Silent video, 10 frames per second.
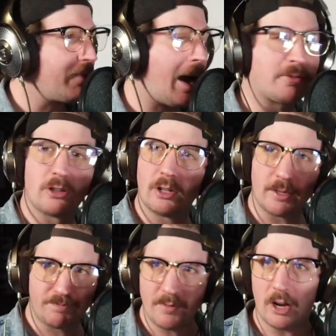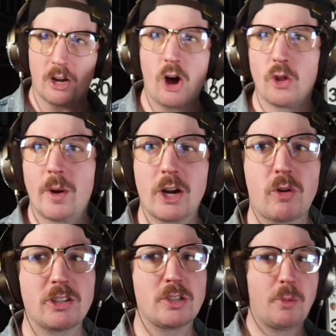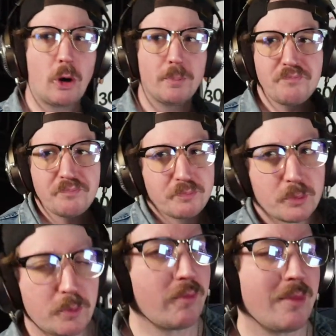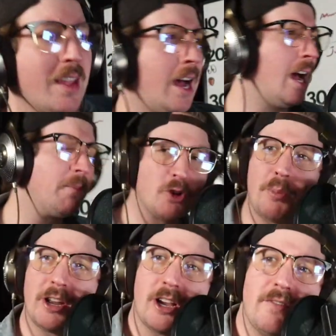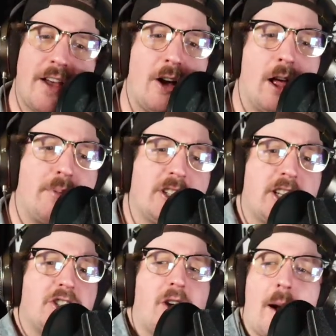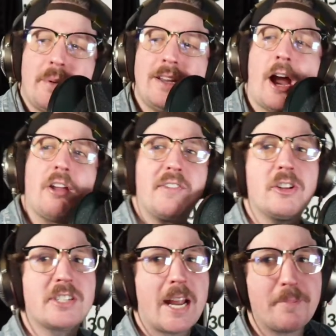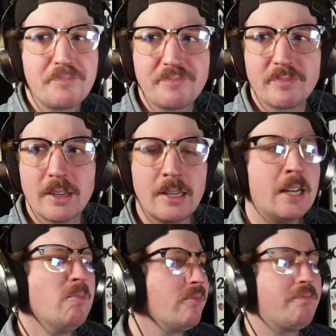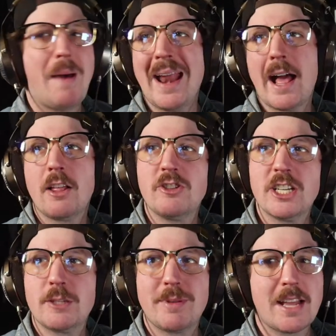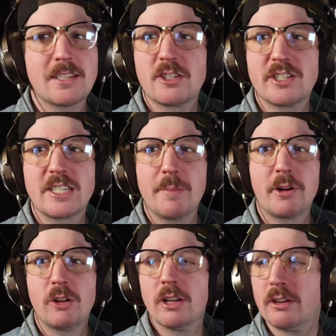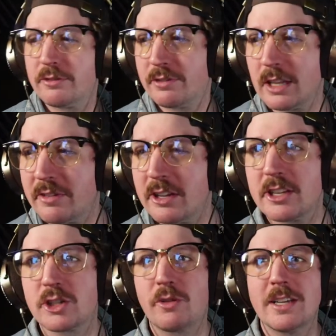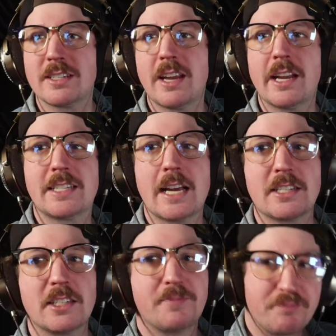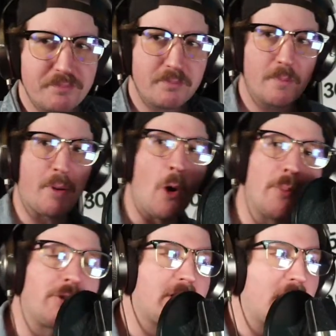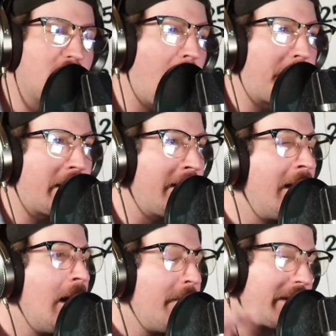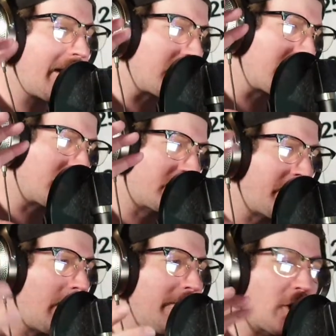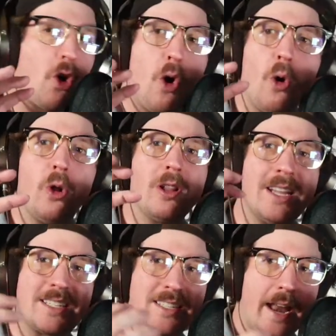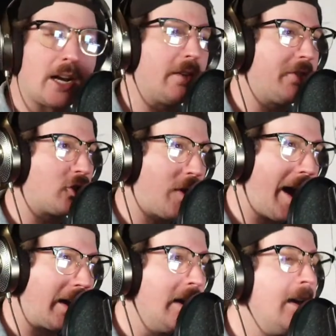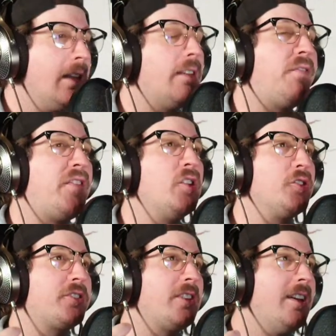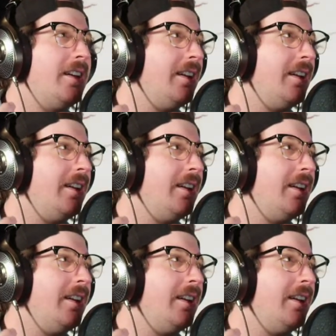Absolutely all the way across the board. I'm doing pretty good, Val. I appreciate you hopping in. How are you feeling today? Bad allergies, but that's just typical of living in this great state of Texas. Poet, appreciate you hopping in. But yeah, there's something about the whole aesthetic of the track that feels